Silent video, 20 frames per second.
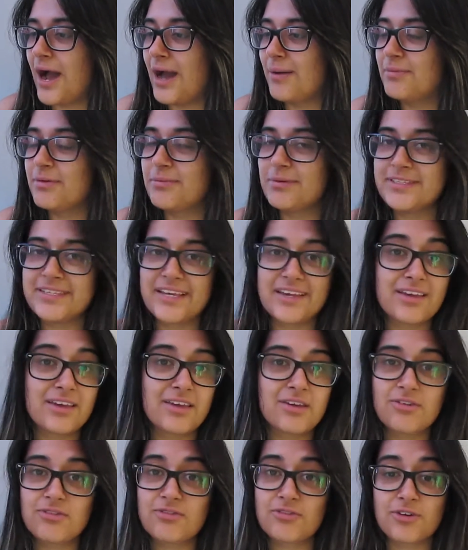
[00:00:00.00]
I'm going to be
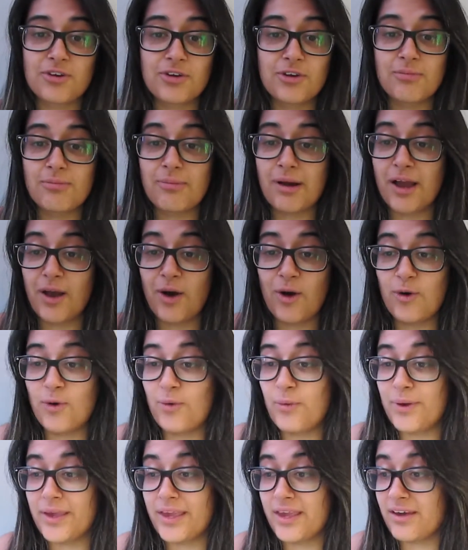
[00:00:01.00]
taking you through my
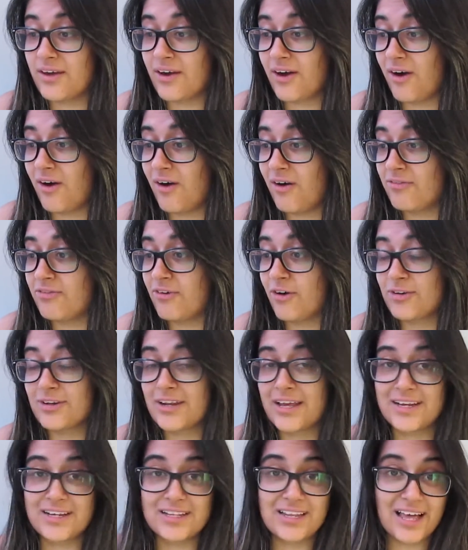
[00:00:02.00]
whole week of
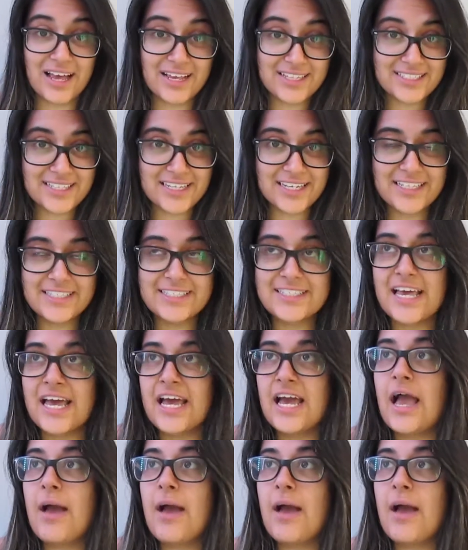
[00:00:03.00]
online classes.